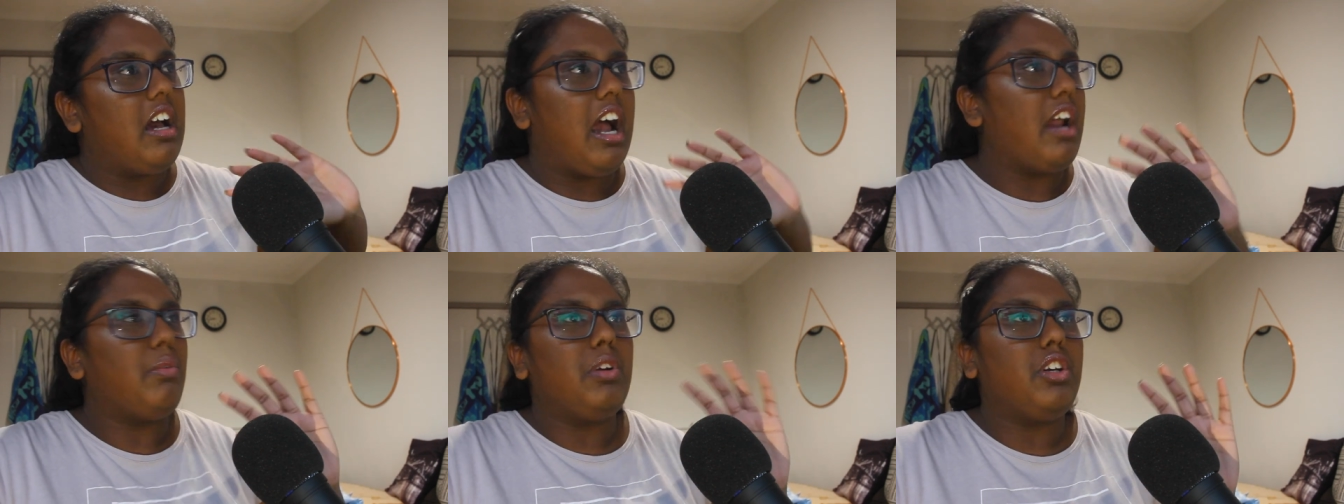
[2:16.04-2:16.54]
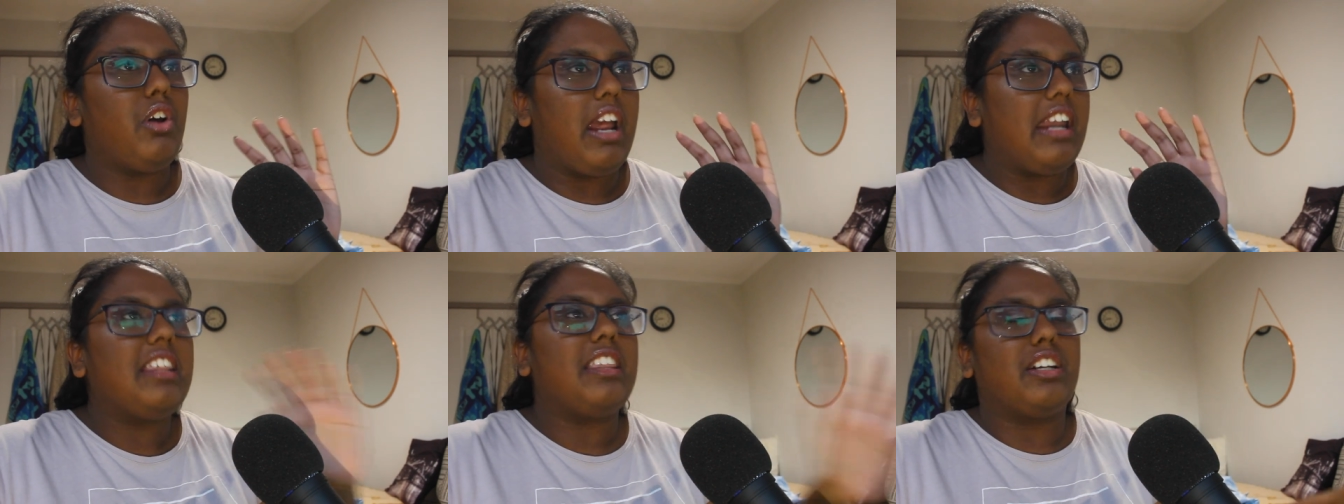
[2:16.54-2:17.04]
I don't want to know
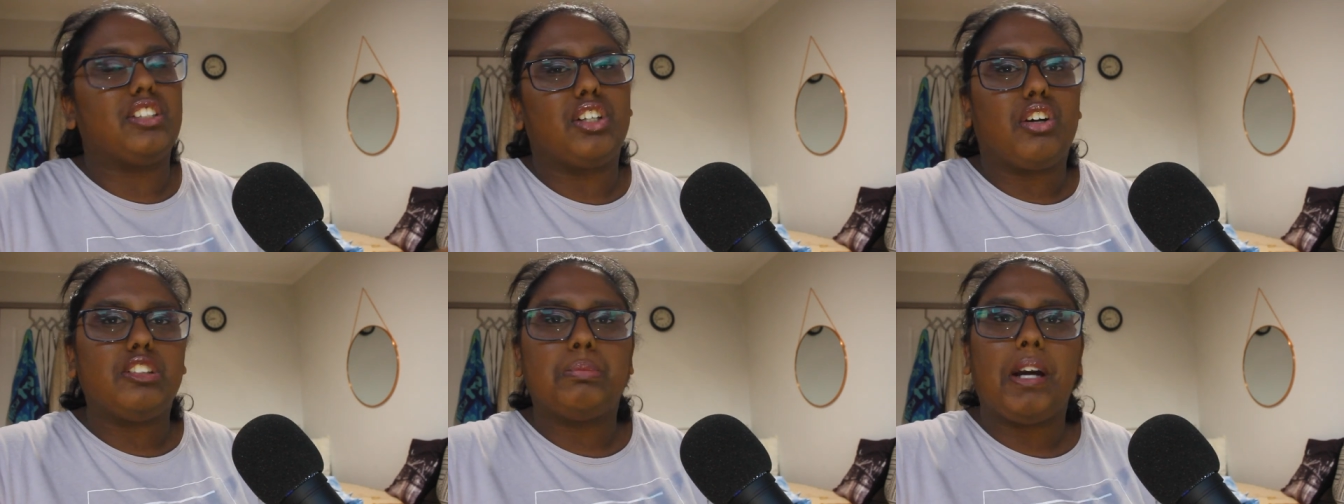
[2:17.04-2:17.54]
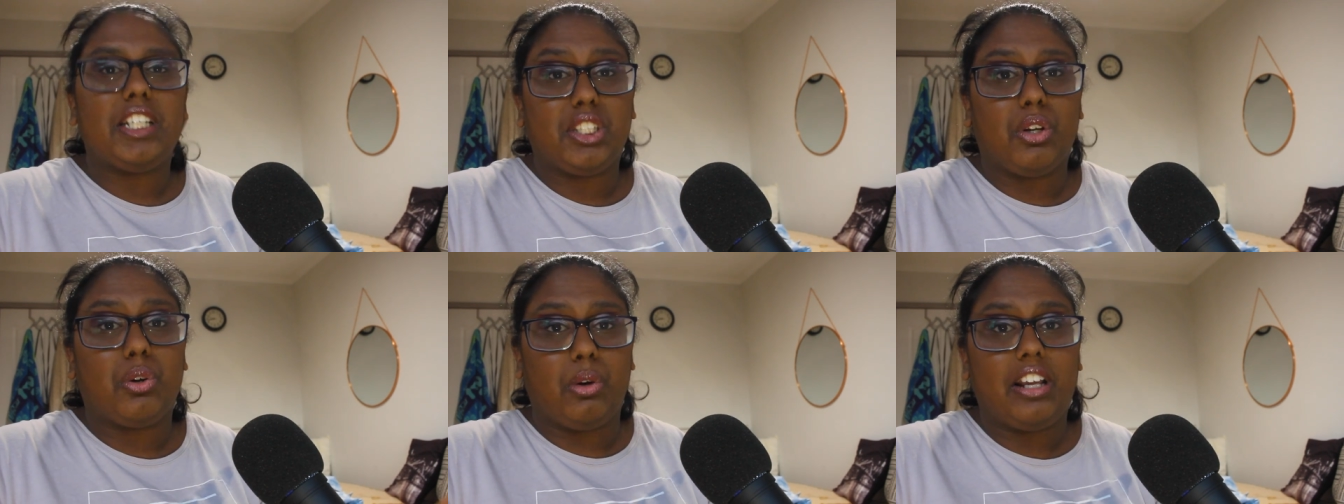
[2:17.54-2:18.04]
anything because it goes by
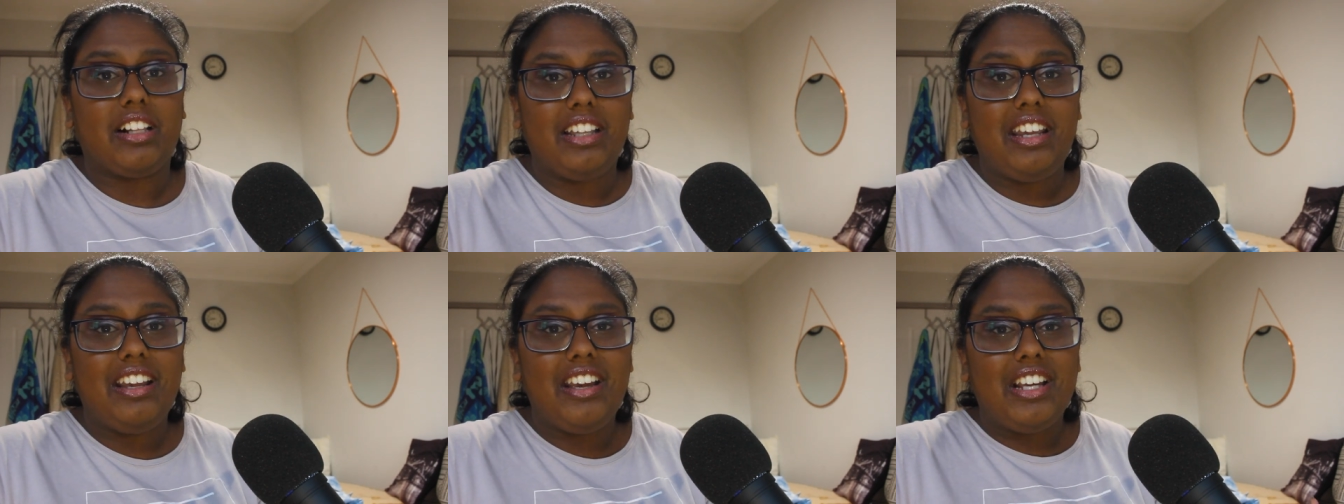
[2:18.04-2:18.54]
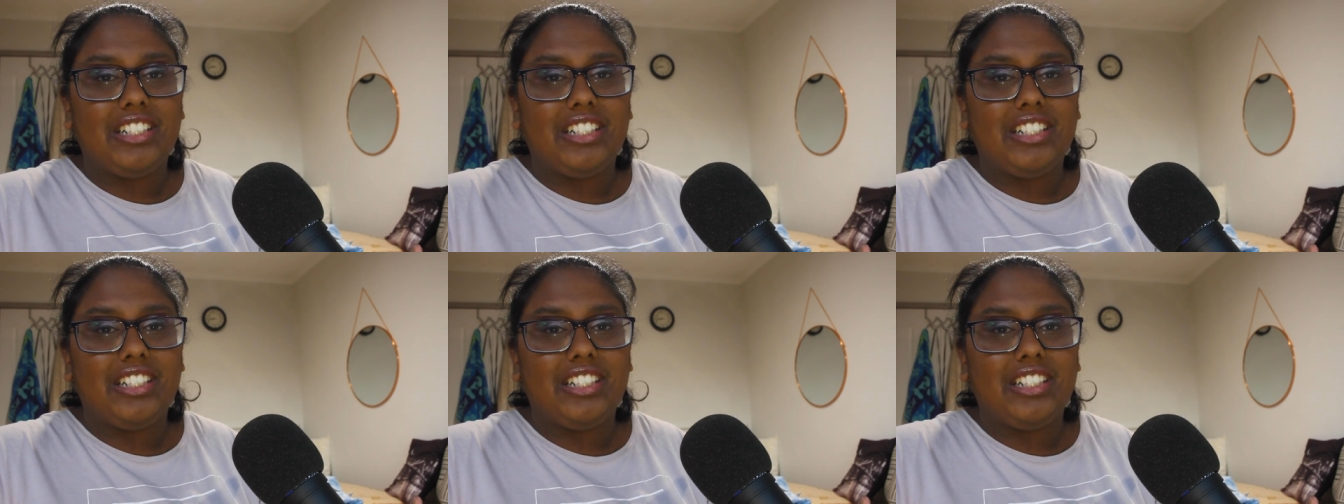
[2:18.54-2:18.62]
so quickly.